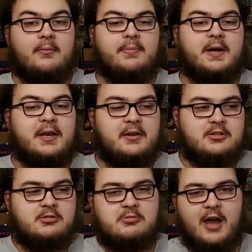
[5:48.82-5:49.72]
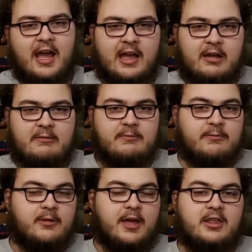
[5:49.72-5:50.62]
But to have
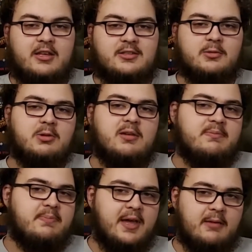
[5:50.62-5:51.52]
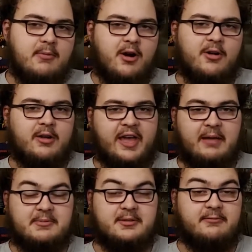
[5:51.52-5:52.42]
like these 3 big Mario
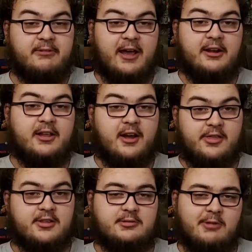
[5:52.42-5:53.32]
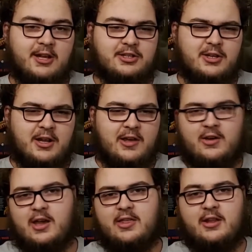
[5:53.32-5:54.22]
games finally on the Switch,
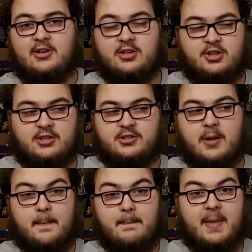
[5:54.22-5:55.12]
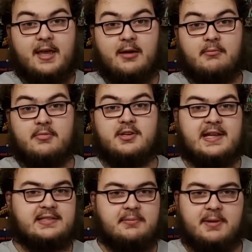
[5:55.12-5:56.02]
and then to just make them
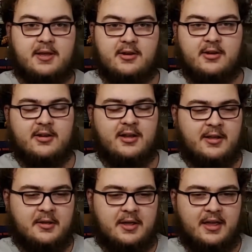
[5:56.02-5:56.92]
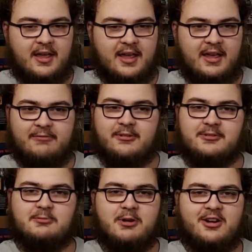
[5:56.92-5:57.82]
disappear, it
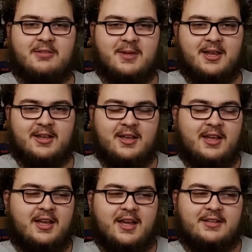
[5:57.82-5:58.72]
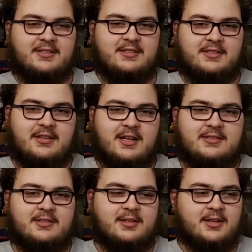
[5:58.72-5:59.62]
feels weird to me. It's
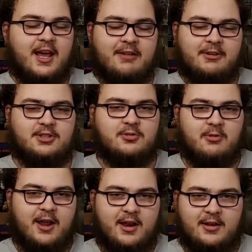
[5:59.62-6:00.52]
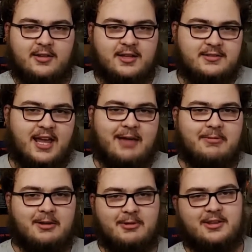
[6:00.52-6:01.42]
a kind of a trend that's
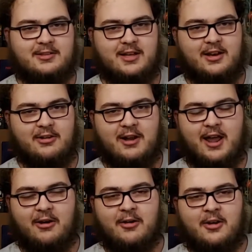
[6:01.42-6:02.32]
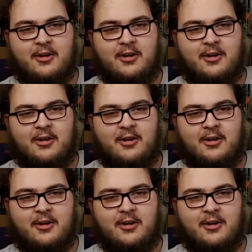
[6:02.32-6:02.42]
happening with Nintendo now.